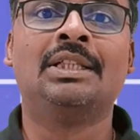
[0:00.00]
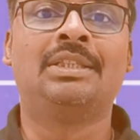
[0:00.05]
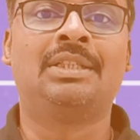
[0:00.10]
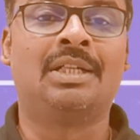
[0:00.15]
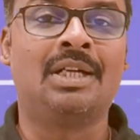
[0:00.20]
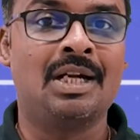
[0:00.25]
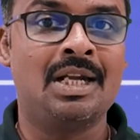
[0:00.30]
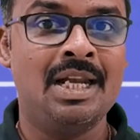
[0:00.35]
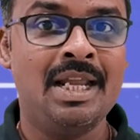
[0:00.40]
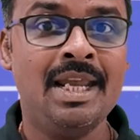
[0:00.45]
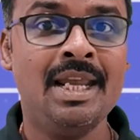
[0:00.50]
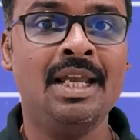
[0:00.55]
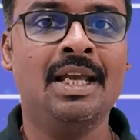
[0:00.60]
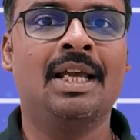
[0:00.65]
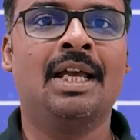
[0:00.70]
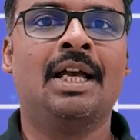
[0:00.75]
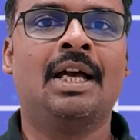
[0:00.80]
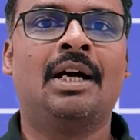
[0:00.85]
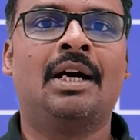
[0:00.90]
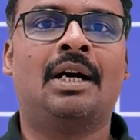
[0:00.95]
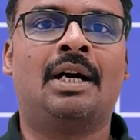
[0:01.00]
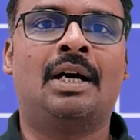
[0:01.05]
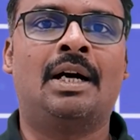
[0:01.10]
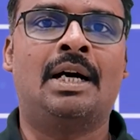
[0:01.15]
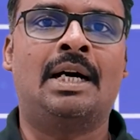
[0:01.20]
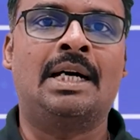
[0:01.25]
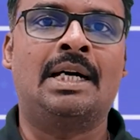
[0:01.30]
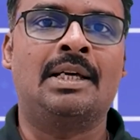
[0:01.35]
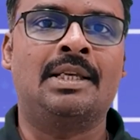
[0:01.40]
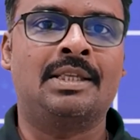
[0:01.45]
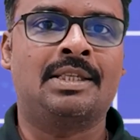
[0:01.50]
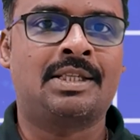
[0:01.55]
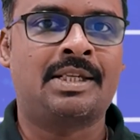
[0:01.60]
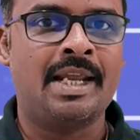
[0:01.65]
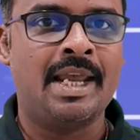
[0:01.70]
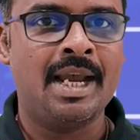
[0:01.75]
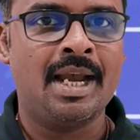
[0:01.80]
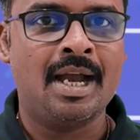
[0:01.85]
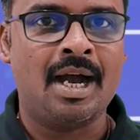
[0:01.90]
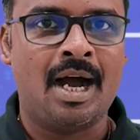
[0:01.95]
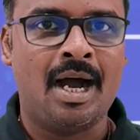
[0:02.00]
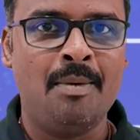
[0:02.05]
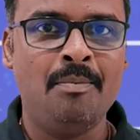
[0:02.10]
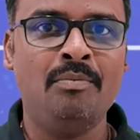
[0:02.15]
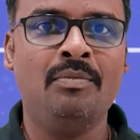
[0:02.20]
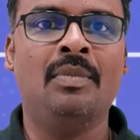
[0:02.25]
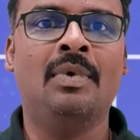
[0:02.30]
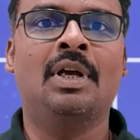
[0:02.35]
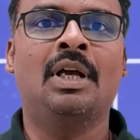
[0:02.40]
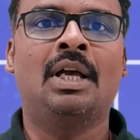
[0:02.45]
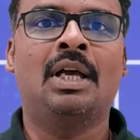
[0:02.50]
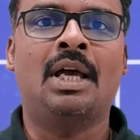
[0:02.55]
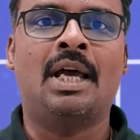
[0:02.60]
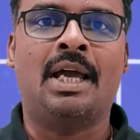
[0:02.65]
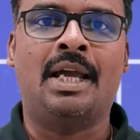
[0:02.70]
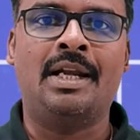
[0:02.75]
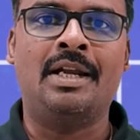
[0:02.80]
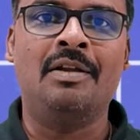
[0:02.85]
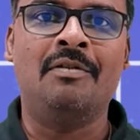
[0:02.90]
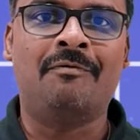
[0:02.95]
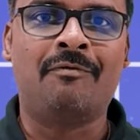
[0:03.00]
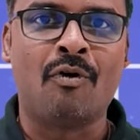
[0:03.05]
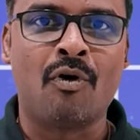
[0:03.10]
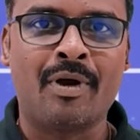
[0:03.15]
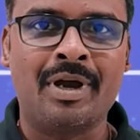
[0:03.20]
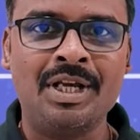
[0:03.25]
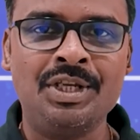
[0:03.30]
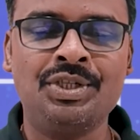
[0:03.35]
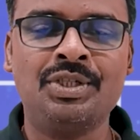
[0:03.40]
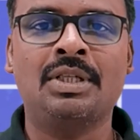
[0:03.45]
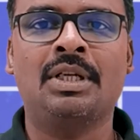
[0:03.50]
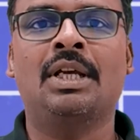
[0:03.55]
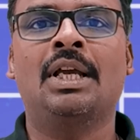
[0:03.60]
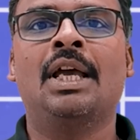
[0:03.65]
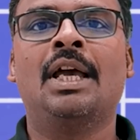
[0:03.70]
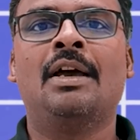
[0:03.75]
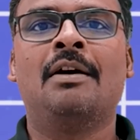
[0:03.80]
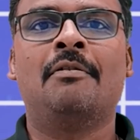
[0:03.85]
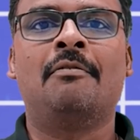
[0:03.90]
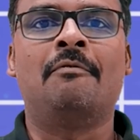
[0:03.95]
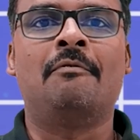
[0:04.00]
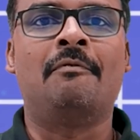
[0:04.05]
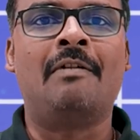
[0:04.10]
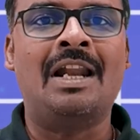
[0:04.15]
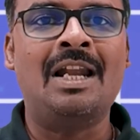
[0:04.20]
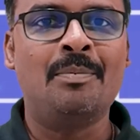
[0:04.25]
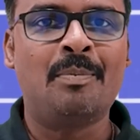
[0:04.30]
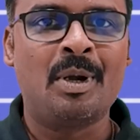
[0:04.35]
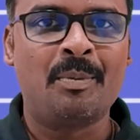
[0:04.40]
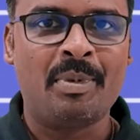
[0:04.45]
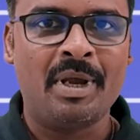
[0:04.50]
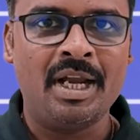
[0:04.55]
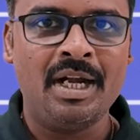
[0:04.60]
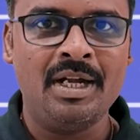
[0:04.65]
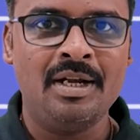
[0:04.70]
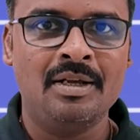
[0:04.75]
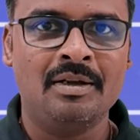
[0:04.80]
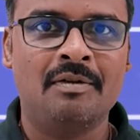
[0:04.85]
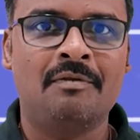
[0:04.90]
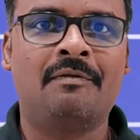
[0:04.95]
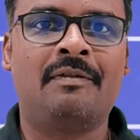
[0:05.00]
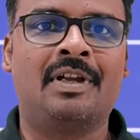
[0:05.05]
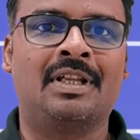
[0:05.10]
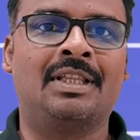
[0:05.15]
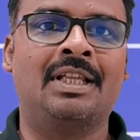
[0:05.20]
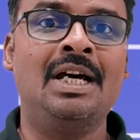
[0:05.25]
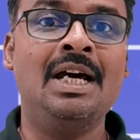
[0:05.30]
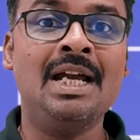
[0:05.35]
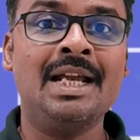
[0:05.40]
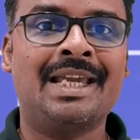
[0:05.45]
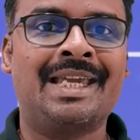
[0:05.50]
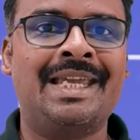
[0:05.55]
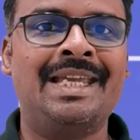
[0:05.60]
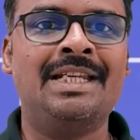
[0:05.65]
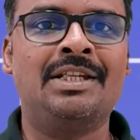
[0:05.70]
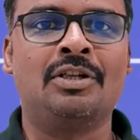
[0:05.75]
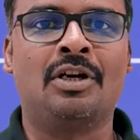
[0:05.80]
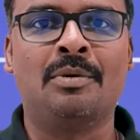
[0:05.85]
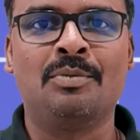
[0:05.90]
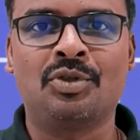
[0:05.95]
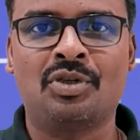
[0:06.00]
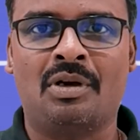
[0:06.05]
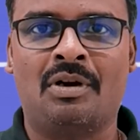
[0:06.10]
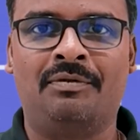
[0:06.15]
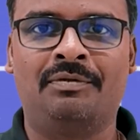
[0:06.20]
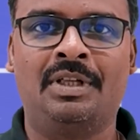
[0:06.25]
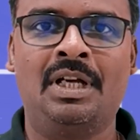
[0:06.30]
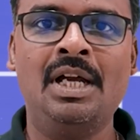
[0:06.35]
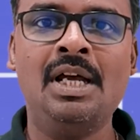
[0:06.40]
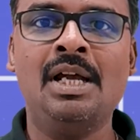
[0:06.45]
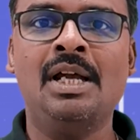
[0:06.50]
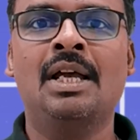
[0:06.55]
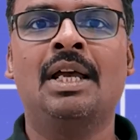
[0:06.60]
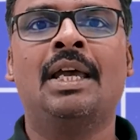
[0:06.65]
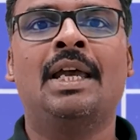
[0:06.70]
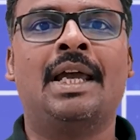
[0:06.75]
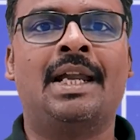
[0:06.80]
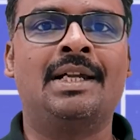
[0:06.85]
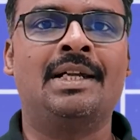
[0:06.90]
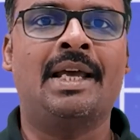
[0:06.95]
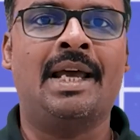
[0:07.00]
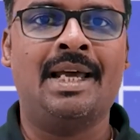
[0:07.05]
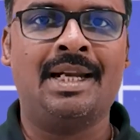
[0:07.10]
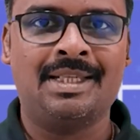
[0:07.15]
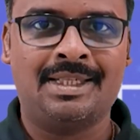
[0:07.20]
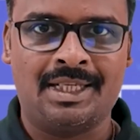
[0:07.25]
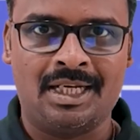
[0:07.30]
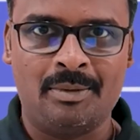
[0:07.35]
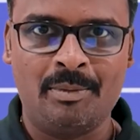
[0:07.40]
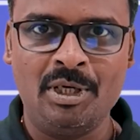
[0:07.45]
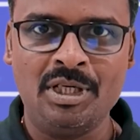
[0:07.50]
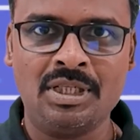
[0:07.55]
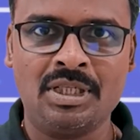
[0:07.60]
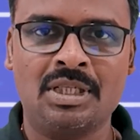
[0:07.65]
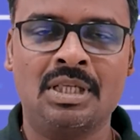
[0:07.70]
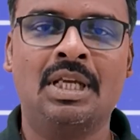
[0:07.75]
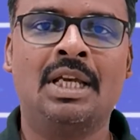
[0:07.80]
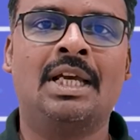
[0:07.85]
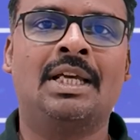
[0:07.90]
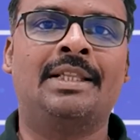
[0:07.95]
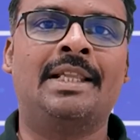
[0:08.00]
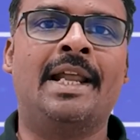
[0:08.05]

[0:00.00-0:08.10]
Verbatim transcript: Thirdly, uh, stay calm and focused, well prepared for the key terms of the entire syllabus.